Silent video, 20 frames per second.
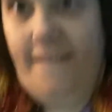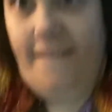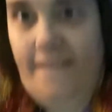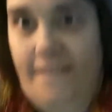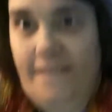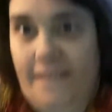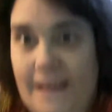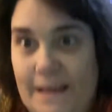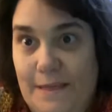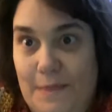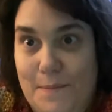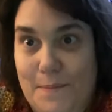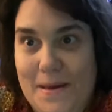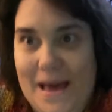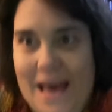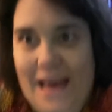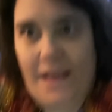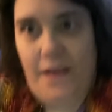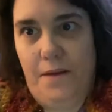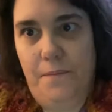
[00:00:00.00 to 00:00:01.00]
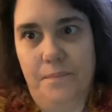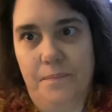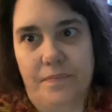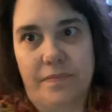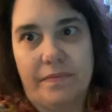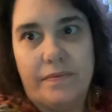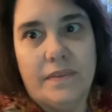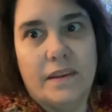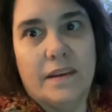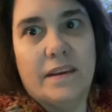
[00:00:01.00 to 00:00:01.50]
like the back.
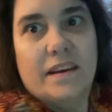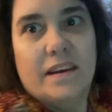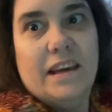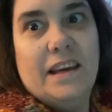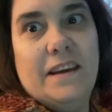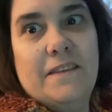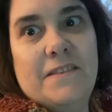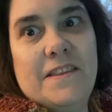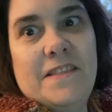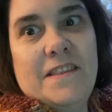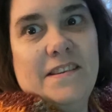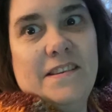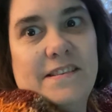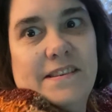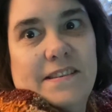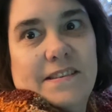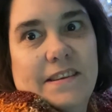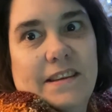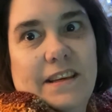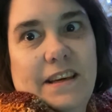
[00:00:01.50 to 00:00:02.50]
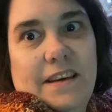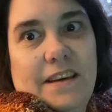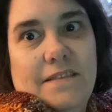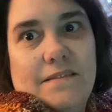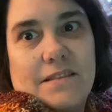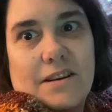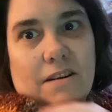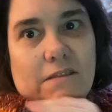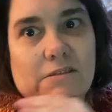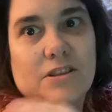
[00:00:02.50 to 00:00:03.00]
Even the
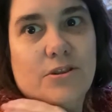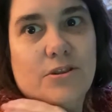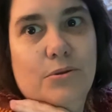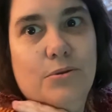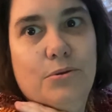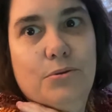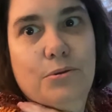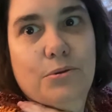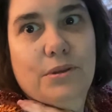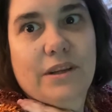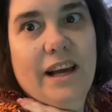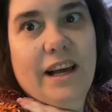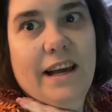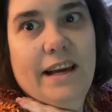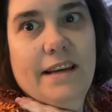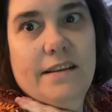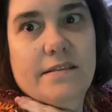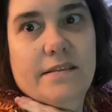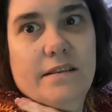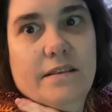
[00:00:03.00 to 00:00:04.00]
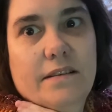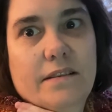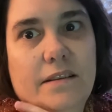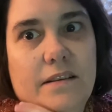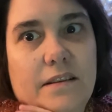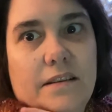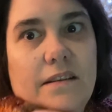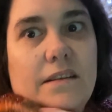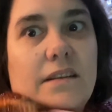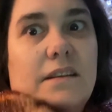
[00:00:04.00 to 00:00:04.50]
sleeves are so cool, guys.
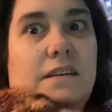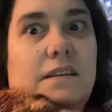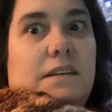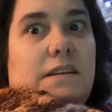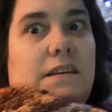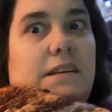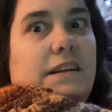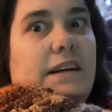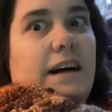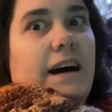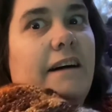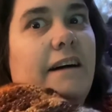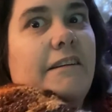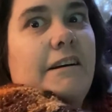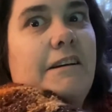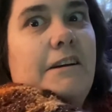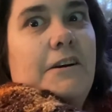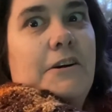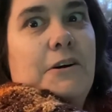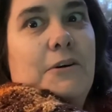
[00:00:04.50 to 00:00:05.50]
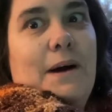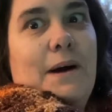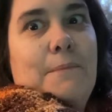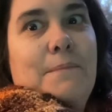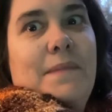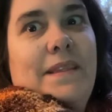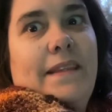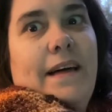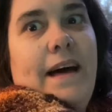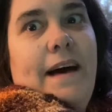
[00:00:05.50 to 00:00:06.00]
I don't know,
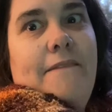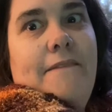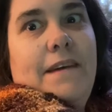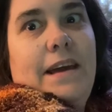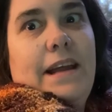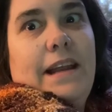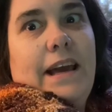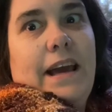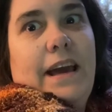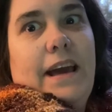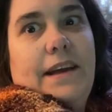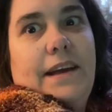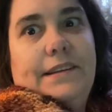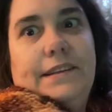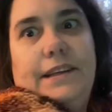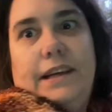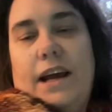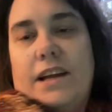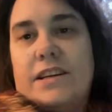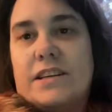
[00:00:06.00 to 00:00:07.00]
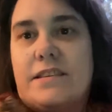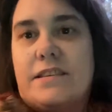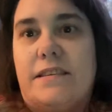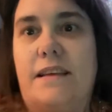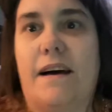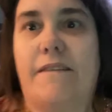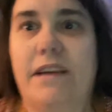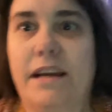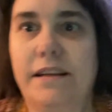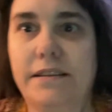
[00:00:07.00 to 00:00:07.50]
I'm loving it. I just
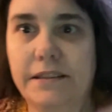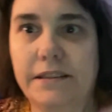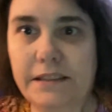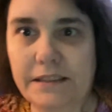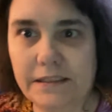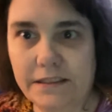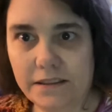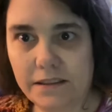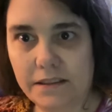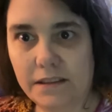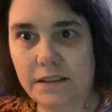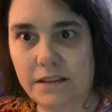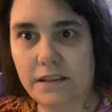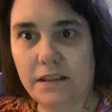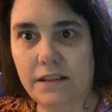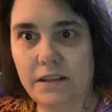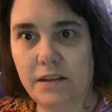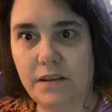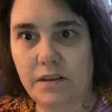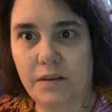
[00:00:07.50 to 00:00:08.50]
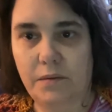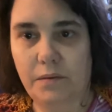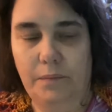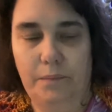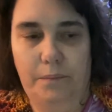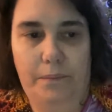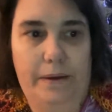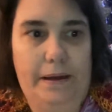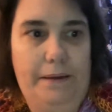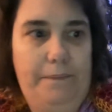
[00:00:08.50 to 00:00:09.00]
love it.
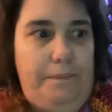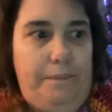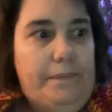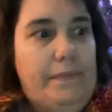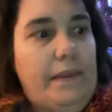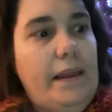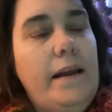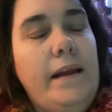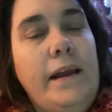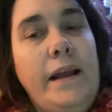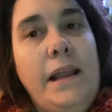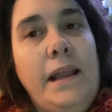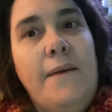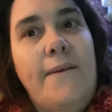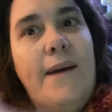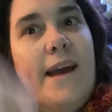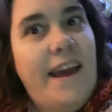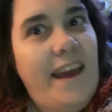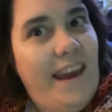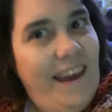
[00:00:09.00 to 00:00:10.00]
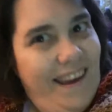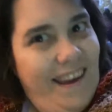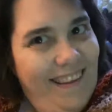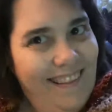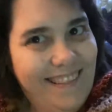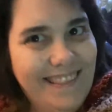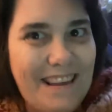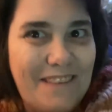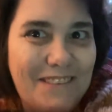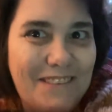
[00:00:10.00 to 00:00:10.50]
But anyway, let me